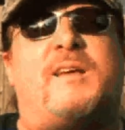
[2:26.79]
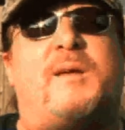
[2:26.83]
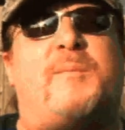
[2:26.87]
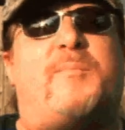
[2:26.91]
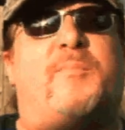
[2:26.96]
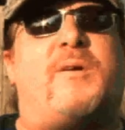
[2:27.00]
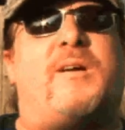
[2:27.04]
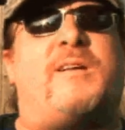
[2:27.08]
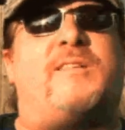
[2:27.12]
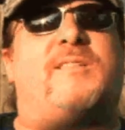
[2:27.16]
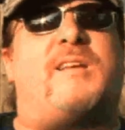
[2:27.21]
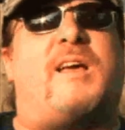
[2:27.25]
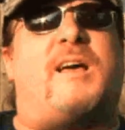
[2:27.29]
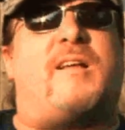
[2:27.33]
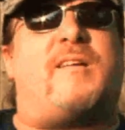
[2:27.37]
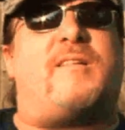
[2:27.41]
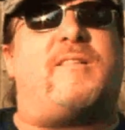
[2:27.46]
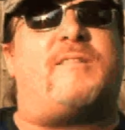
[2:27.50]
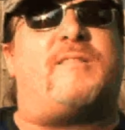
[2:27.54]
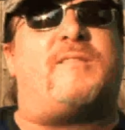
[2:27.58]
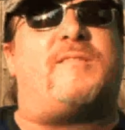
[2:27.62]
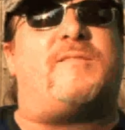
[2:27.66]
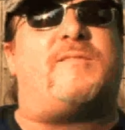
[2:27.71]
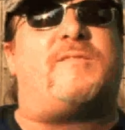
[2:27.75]
It brings out
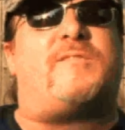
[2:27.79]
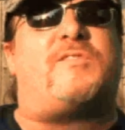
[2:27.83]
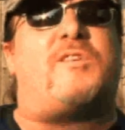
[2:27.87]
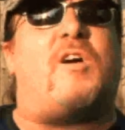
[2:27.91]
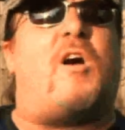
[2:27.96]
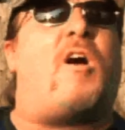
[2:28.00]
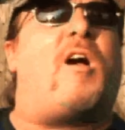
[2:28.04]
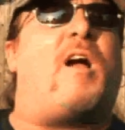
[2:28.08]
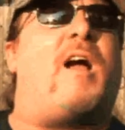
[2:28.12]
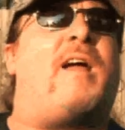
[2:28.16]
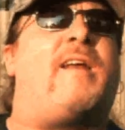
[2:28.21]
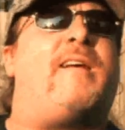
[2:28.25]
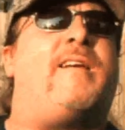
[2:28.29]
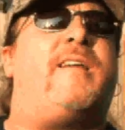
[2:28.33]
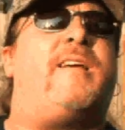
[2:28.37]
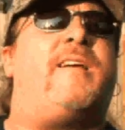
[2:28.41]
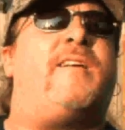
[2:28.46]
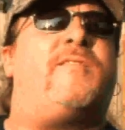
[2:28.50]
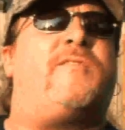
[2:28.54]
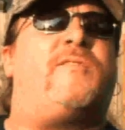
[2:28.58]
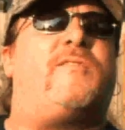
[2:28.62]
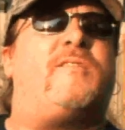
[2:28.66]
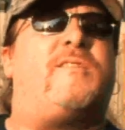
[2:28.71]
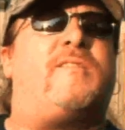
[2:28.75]
song
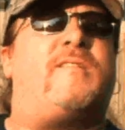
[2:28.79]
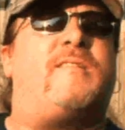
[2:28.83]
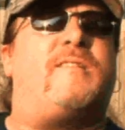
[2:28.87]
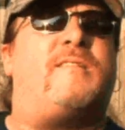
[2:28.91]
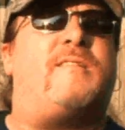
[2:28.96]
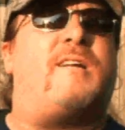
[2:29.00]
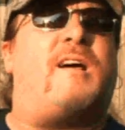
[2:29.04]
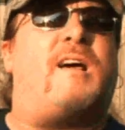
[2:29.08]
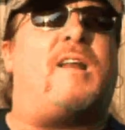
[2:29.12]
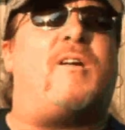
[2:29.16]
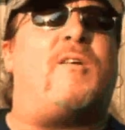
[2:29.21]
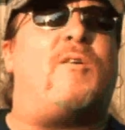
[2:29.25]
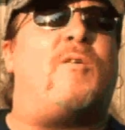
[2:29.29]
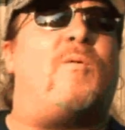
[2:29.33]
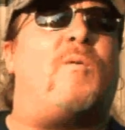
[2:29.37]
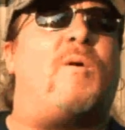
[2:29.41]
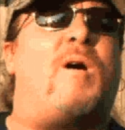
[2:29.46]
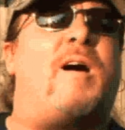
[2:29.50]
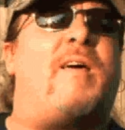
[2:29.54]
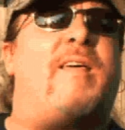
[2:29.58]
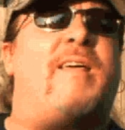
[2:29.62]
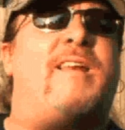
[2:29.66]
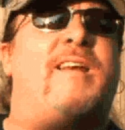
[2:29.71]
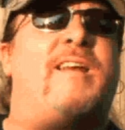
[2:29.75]
ideas. I don't know
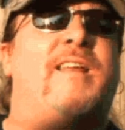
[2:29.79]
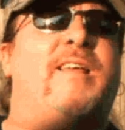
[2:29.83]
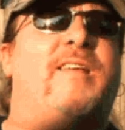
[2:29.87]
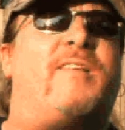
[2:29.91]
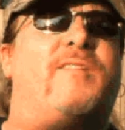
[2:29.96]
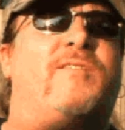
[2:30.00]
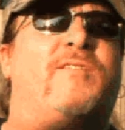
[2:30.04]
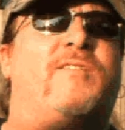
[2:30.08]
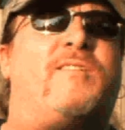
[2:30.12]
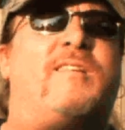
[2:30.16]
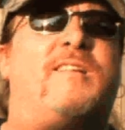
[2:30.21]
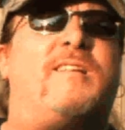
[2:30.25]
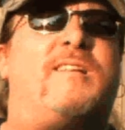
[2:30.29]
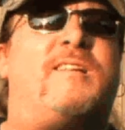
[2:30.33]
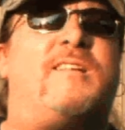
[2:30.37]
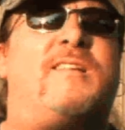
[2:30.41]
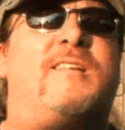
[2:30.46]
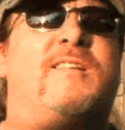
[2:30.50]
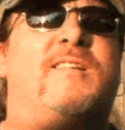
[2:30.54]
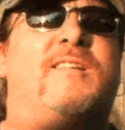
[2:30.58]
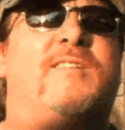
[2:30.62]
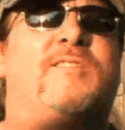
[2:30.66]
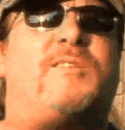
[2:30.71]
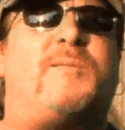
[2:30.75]
why that is.
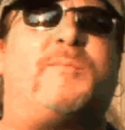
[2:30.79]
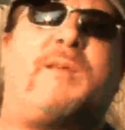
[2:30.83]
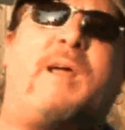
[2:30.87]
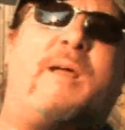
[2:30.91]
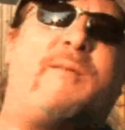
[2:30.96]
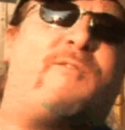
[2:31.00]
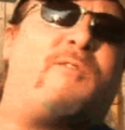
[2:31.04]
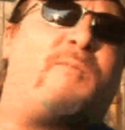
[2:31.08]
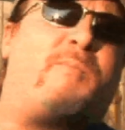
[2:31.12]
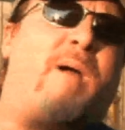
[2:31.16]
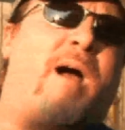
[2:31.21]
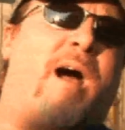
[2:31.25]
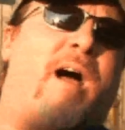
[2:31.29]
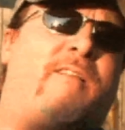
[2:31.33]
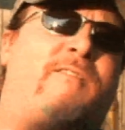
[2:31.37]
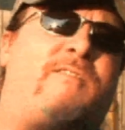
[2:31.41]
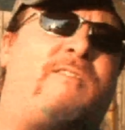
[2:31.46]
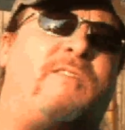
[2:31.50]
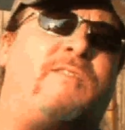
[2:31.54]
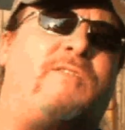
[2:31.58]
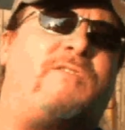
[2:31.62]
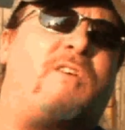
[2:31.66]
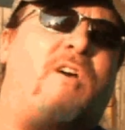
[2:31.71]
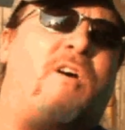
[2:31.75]
Sometimes they're
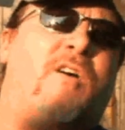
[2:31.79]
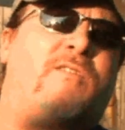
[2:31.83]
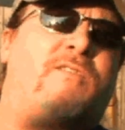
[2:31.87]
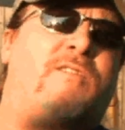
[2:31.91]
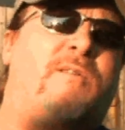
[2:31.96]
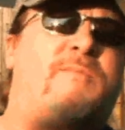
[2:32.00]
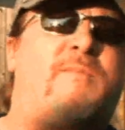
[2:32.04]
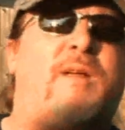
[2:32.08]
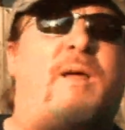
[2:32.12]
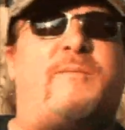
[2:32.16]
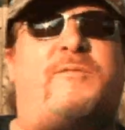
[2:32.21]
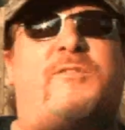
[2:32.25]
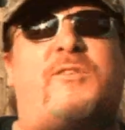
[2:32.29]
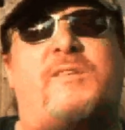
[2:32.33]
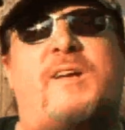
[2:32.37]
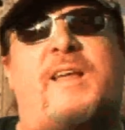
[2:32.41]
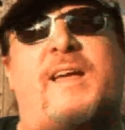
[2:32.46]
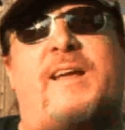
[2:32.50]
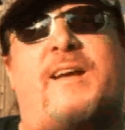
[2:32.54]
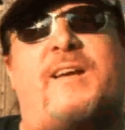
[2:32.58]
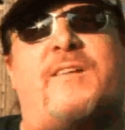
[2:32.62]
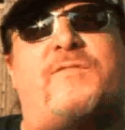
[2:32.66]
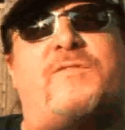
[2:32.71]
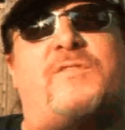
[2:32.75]
positive songs, sometimes they're
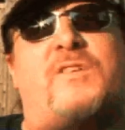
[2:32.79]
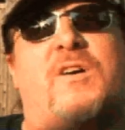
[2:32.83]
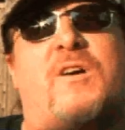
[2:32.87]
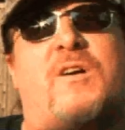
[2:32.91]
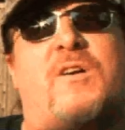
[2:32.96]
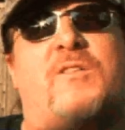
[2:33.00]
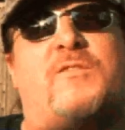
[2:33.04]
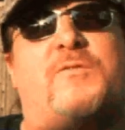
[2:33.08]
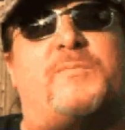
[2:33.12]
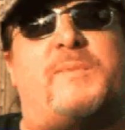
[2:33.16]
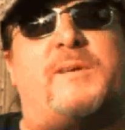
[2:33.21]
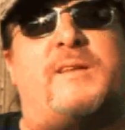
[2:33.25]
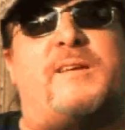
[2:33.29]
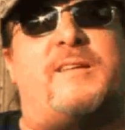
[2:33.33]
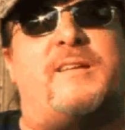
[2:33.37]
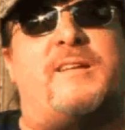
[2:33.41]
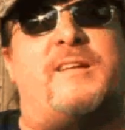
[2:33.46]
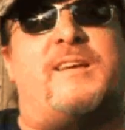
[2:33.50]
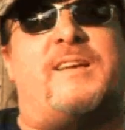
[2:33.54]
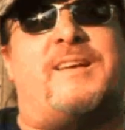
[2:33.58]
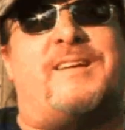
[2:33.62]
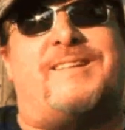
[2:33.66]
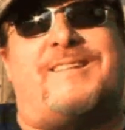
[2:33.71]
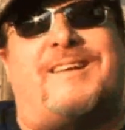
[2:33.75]
negative songs, but
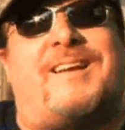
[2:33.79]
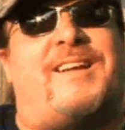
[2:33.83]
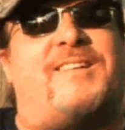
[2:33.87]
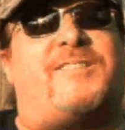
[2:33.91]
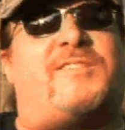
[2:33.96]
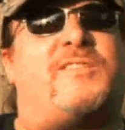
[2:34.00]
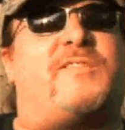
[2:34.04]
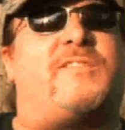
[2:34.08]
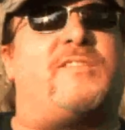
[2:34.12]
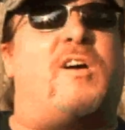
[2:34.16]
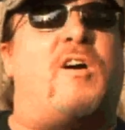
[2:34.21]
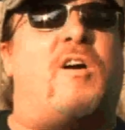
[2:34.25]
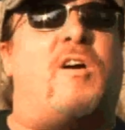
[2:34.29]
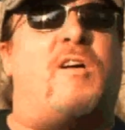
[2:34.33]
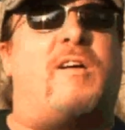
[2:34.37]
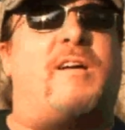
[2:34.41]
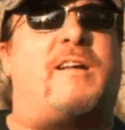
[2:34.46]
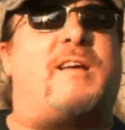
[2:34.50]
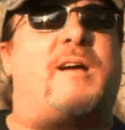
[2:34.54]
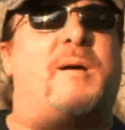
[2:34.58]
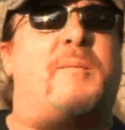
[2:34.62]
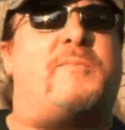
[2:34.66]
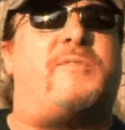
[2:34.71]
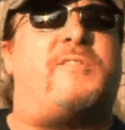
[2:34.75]
it's a song
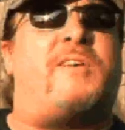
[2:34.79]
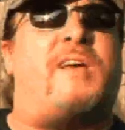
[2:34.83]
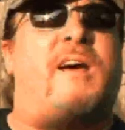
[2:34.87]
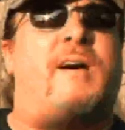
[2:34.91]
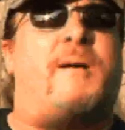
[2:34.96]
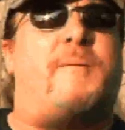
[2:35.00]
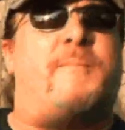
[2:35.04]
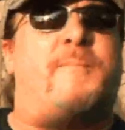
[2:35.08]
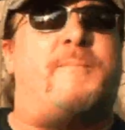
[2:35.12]
that comes out.